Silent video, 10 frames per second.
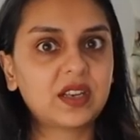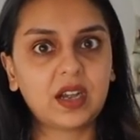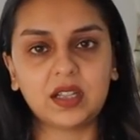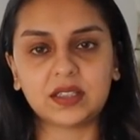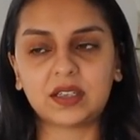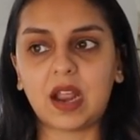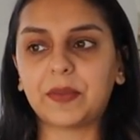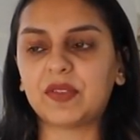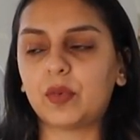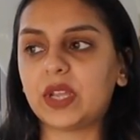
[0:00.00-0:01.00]
did an
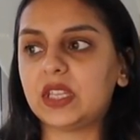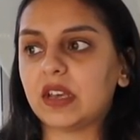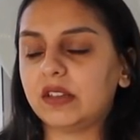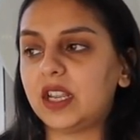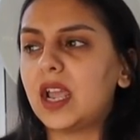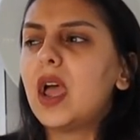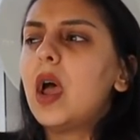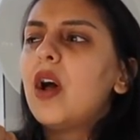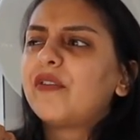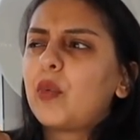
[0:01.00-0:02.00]
Instagram giveaway the other day
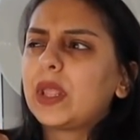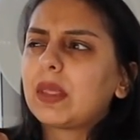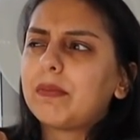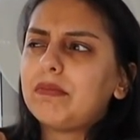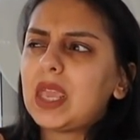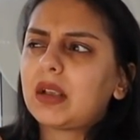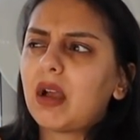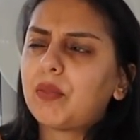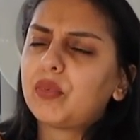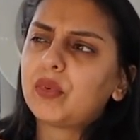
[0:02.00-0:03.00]
for with
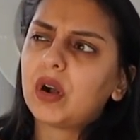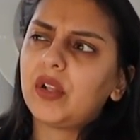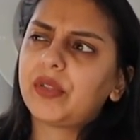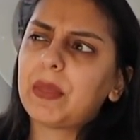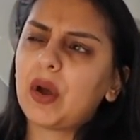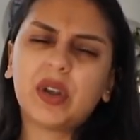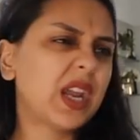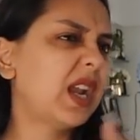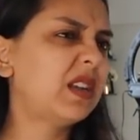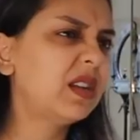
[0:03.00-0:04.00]
makeup worth about
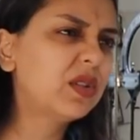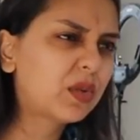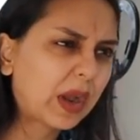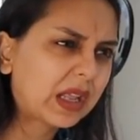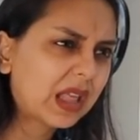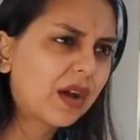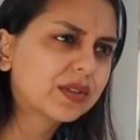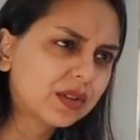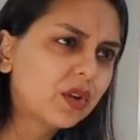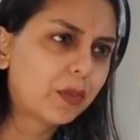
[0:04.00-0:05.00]
18 to
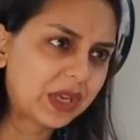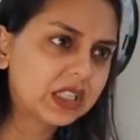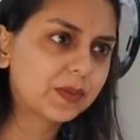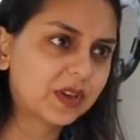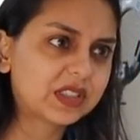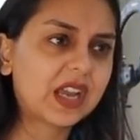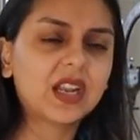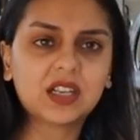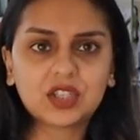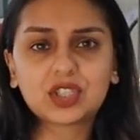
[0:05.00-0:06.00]
20,000 rupees because I
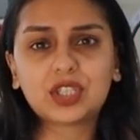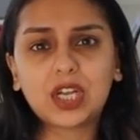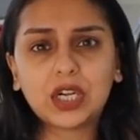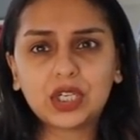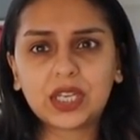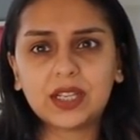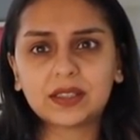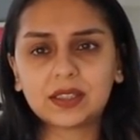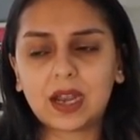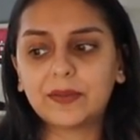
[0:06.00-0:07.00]
had touched 300k
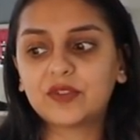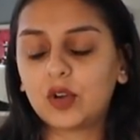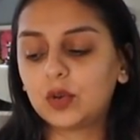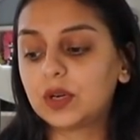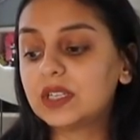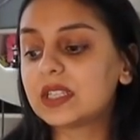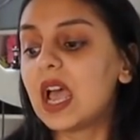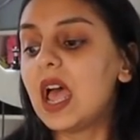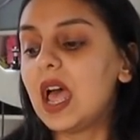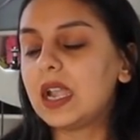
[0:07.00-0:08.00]
Instagram followers.
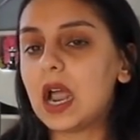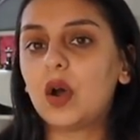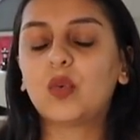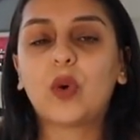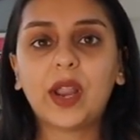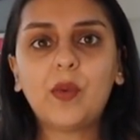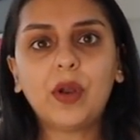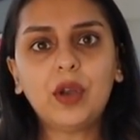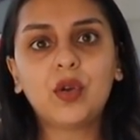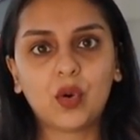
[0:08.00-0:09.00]
Now, what I
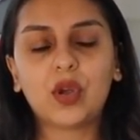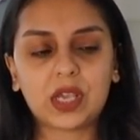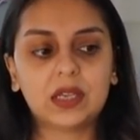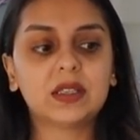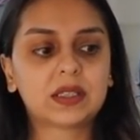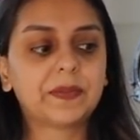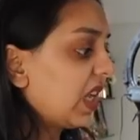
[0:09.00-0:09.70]
want to know is,